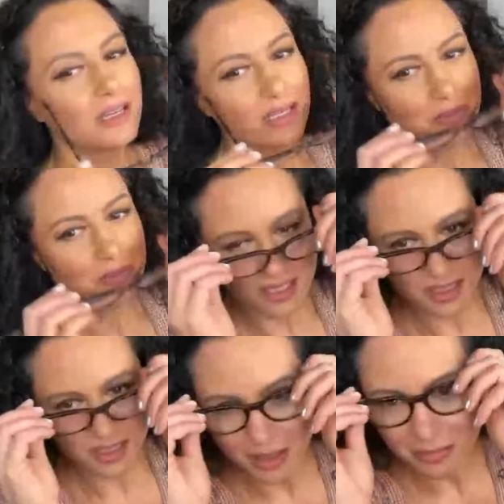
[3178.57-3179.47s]
Let me see the
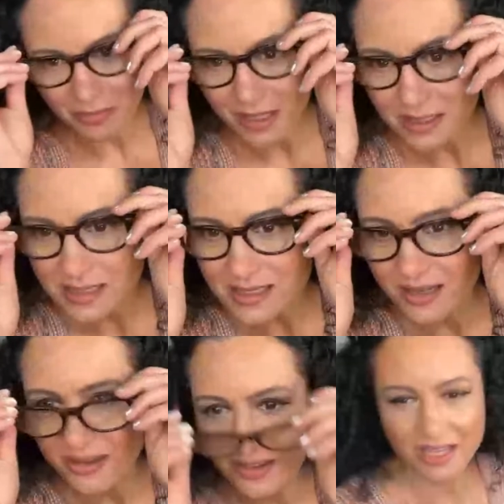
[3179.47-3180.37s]
comments.
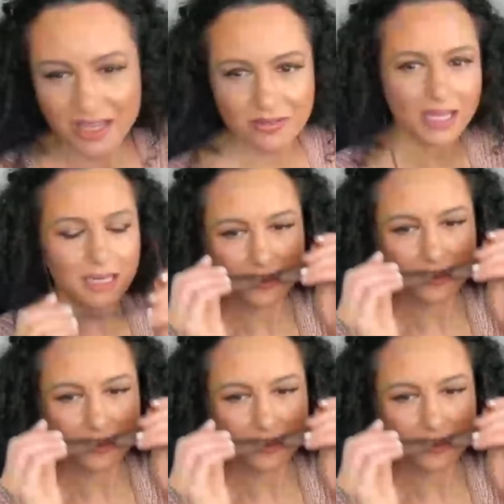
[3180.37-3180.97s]
Okay, great.